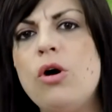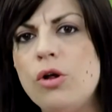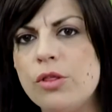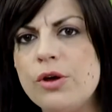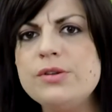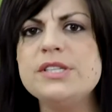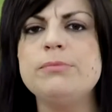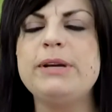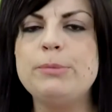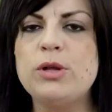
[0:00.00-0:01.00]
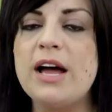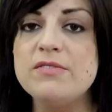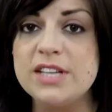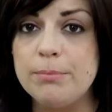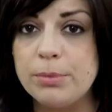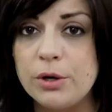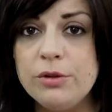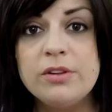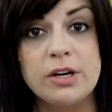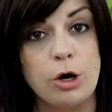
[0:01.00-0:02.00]
Although some people have done
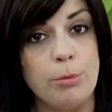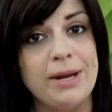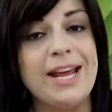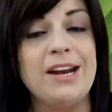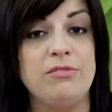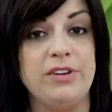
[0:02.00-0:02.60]
both, a comment and a